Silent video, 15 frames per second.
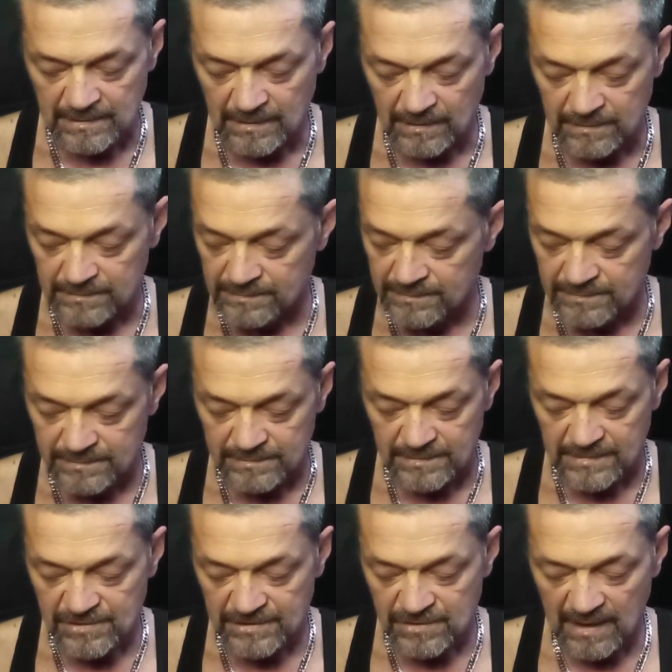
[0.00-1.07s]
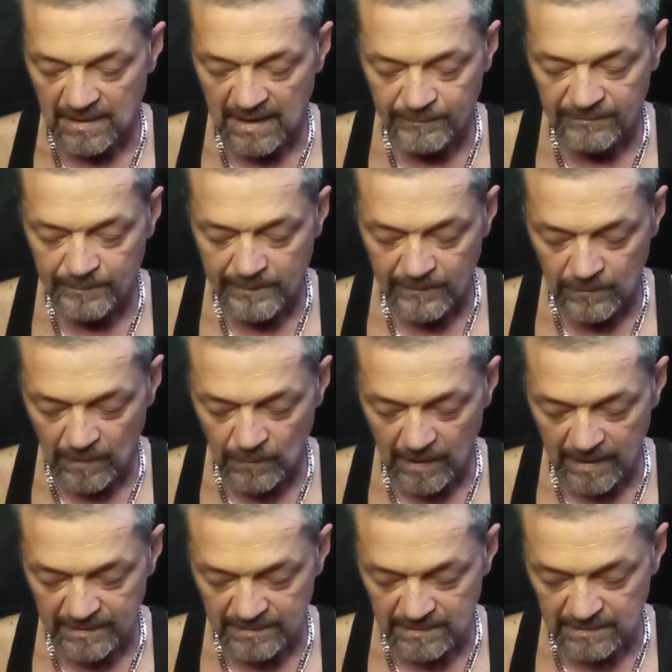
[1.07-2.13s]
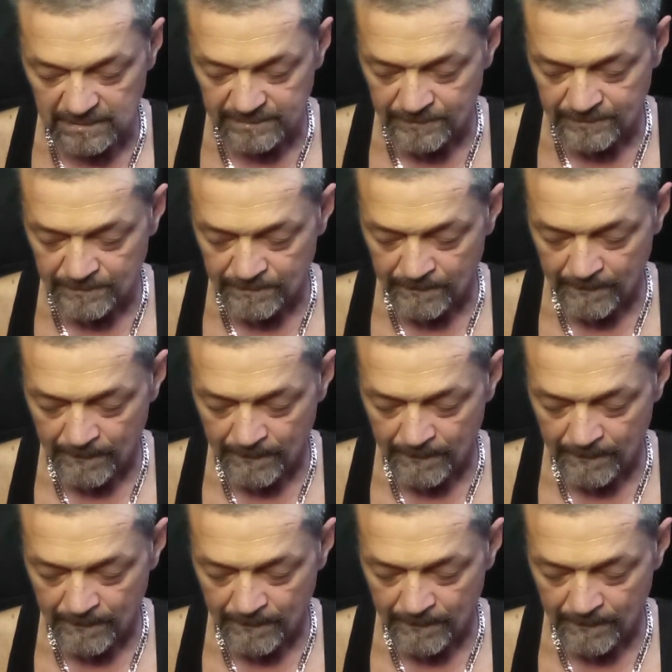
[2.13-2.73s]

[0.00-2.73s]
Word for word: you know, get your life right, you know.